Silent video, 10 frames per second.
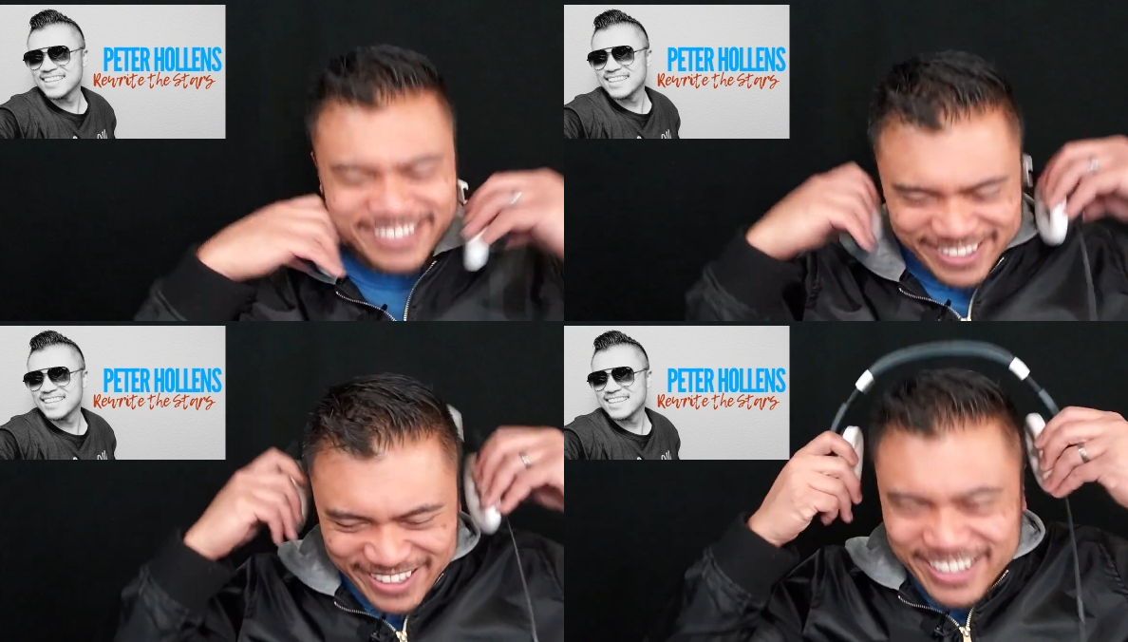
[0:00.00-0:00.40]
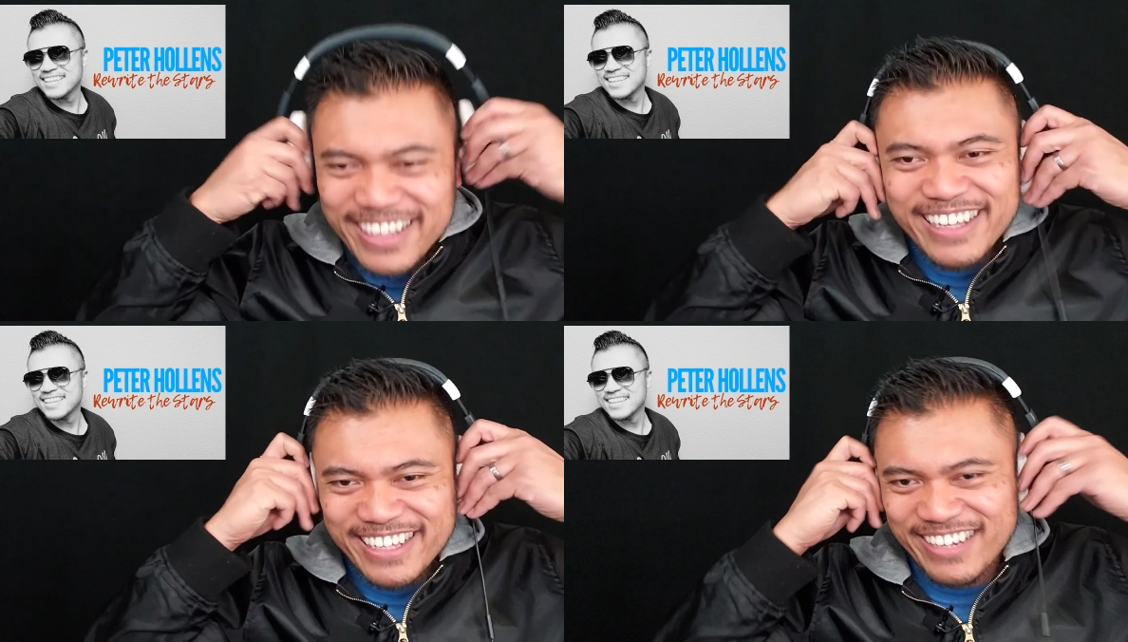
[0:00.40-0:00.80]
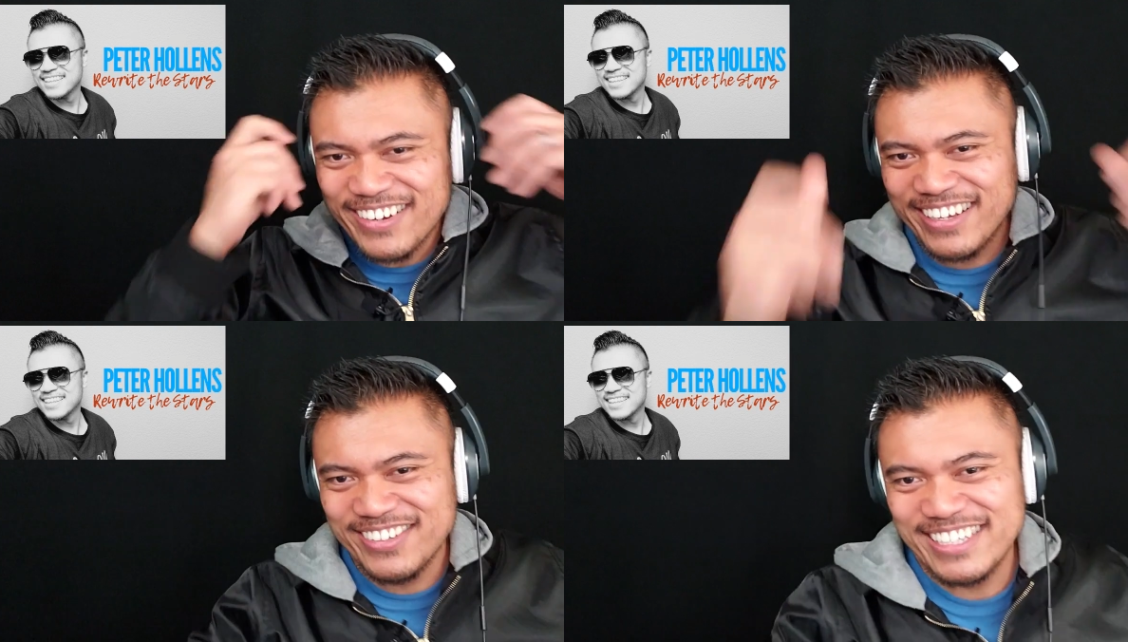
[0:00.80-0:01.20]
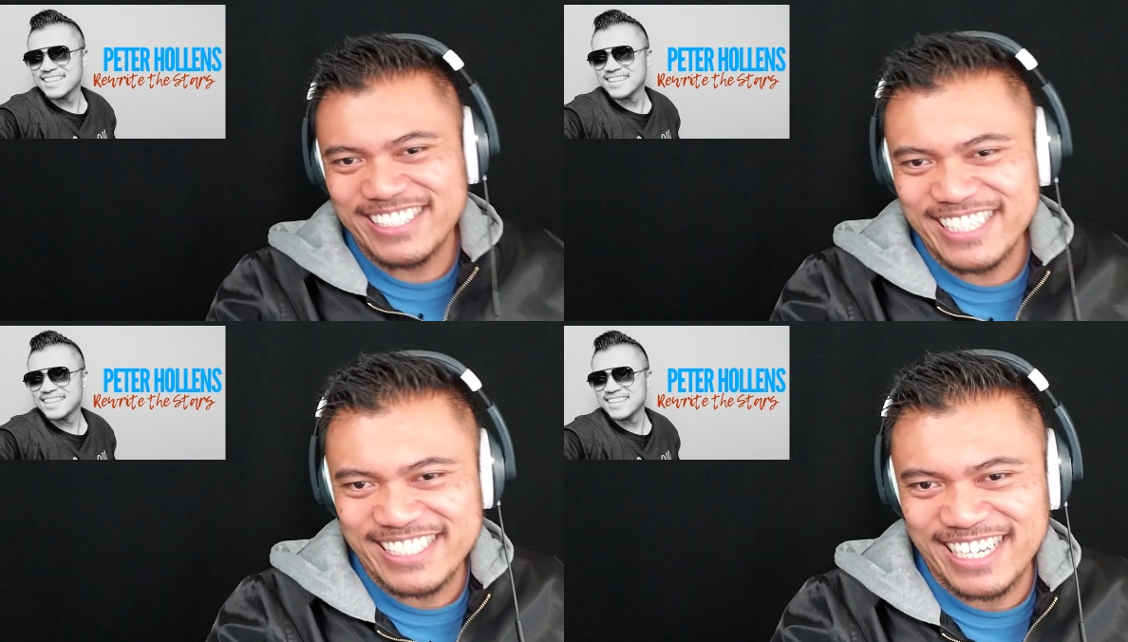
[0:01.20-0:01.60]
Speaker 1: Here we go.
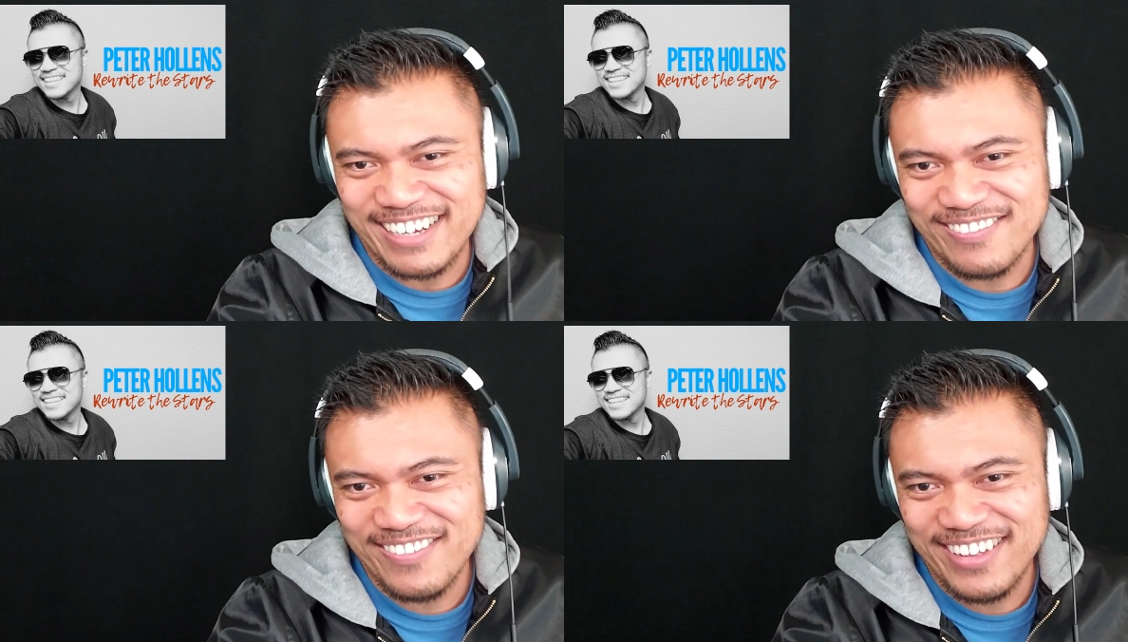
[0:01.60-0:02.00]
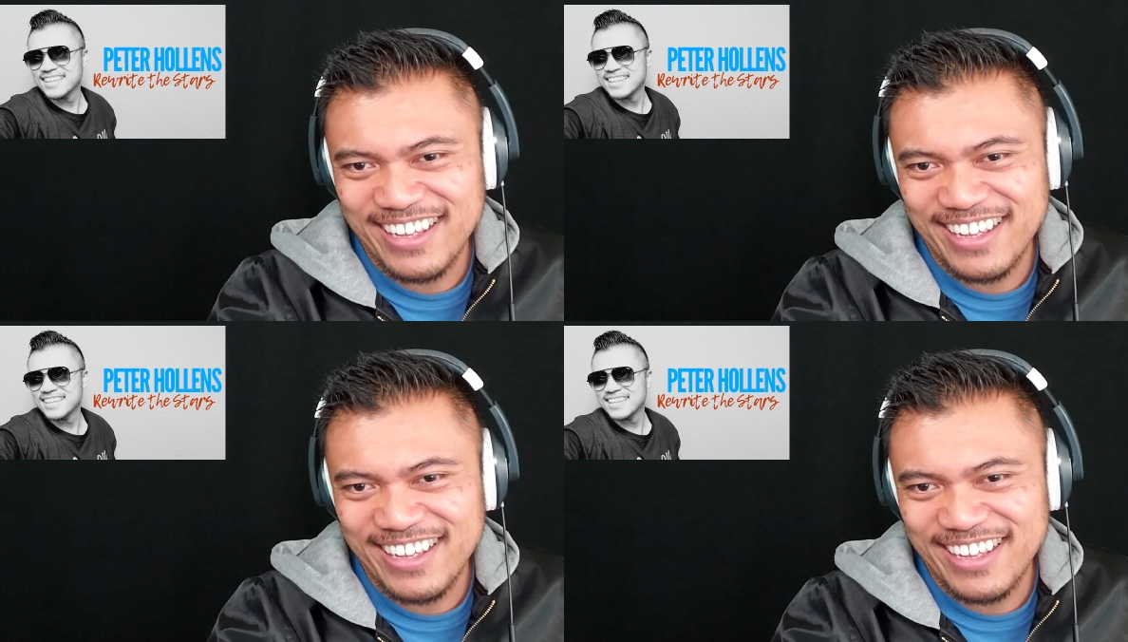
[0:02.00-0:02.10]
Let's listen out.